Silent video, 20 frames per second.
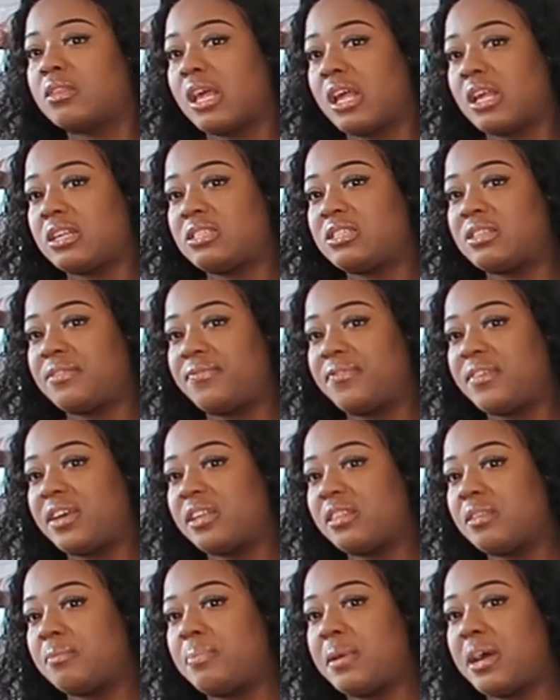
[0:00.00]
That's the
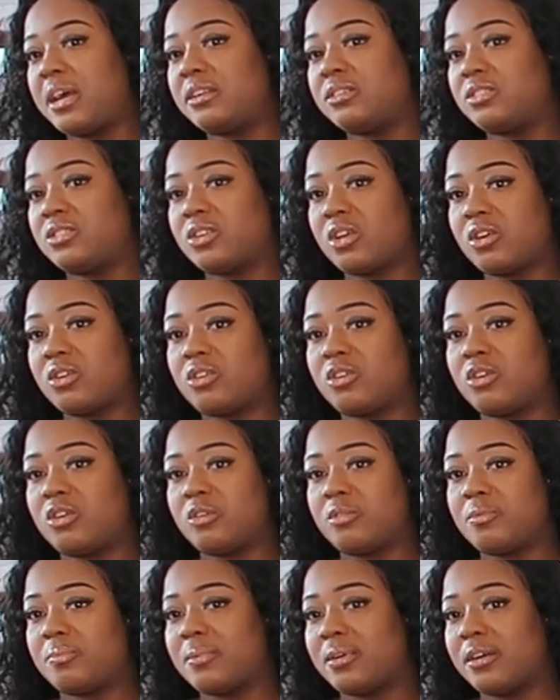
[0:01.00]
thing. The pattern's so
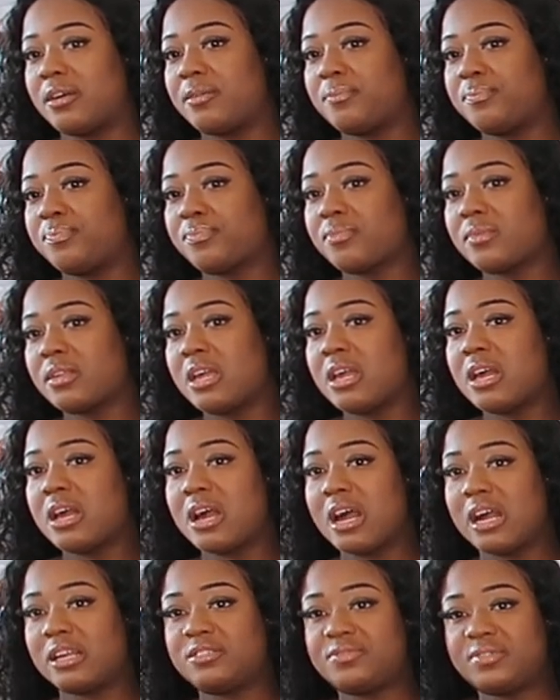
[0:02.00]
cute, but...
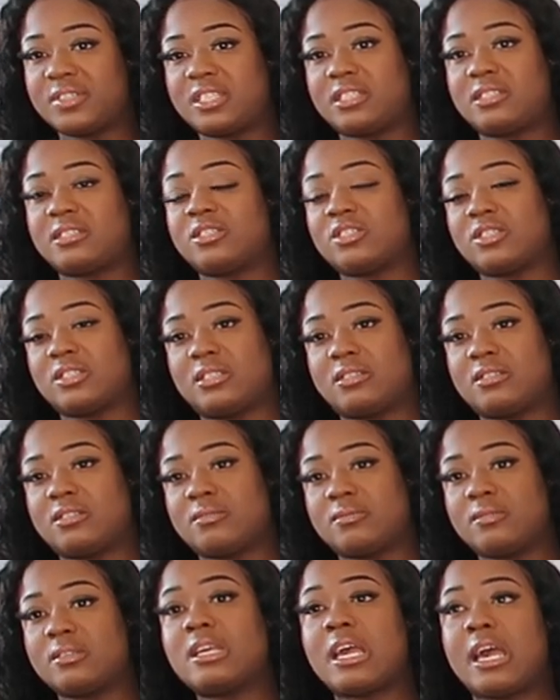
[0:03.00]
I just think it's just...
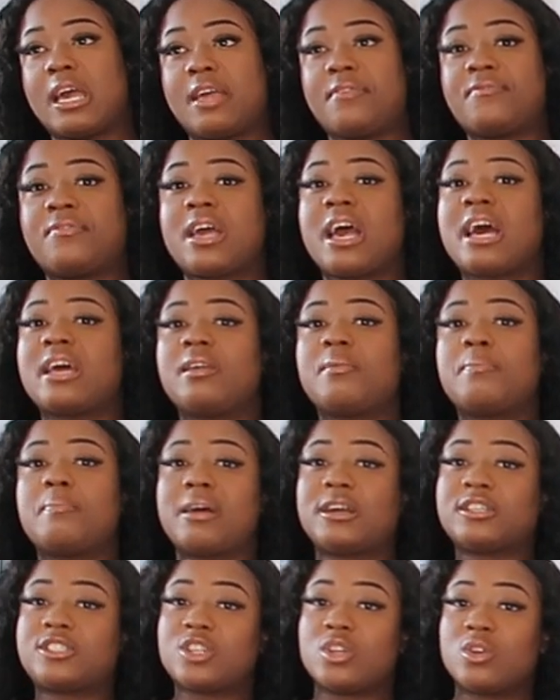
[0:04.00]
Yeah, if it had a
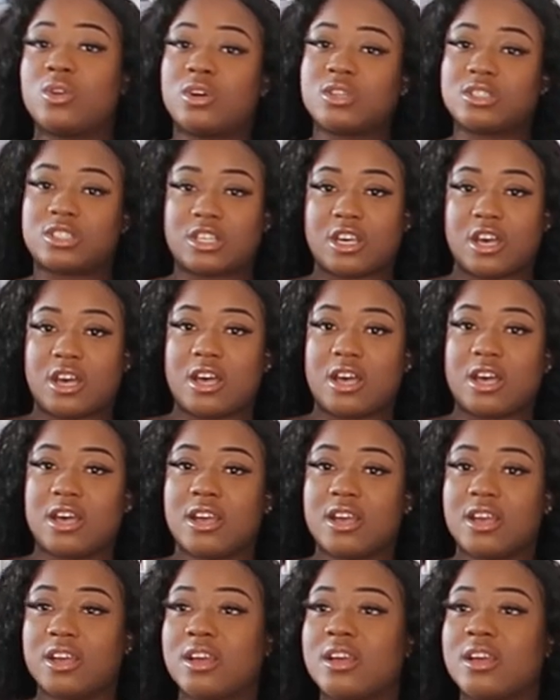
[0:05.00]
matching long skirt...